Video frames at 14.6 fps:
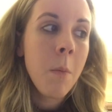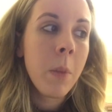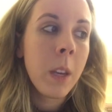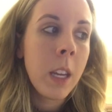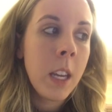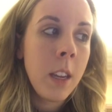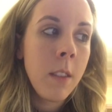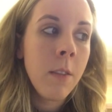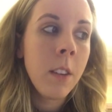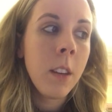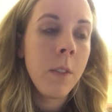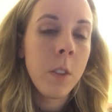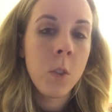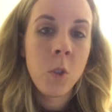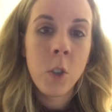but even
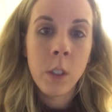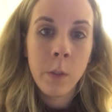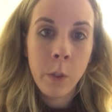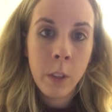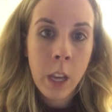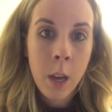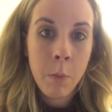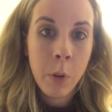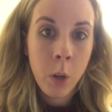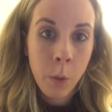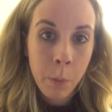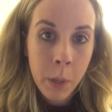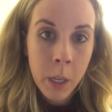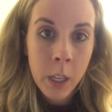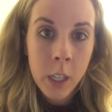if it's just for that
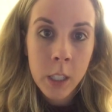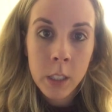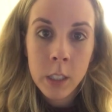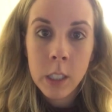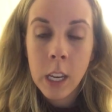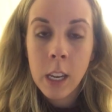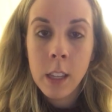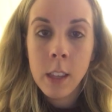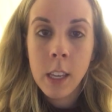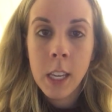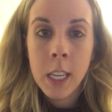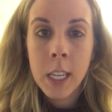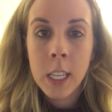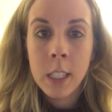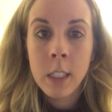purpose, I
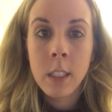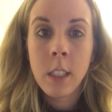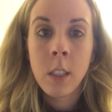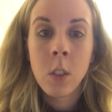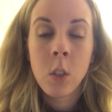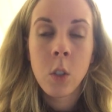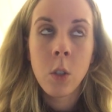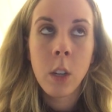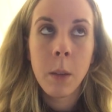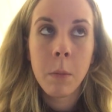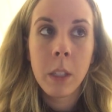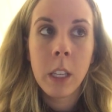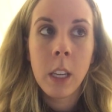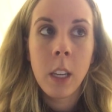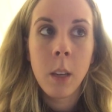think it's
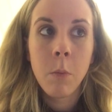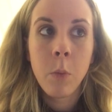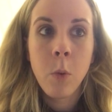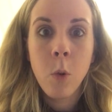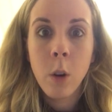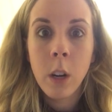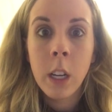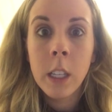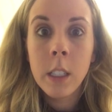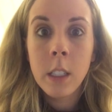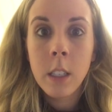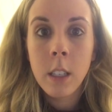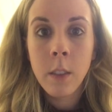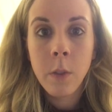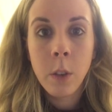extremely
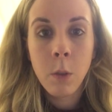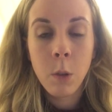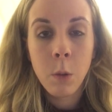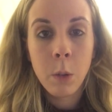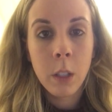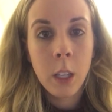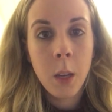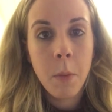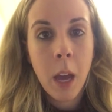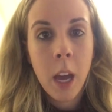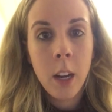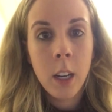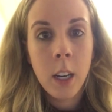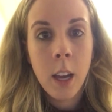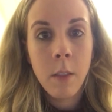important if you are really bad at